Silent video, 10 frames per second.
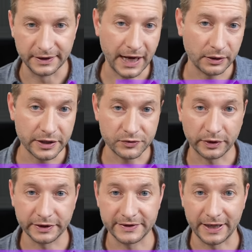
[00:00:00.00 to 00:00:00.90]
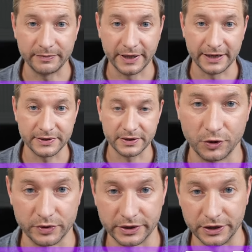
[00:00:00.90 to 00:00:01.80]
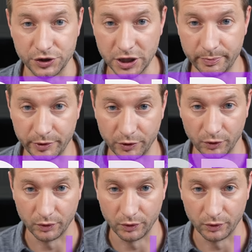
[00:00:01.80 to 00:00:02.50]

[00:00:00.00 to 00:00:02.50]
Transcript: Now let's run the same test using the GPU.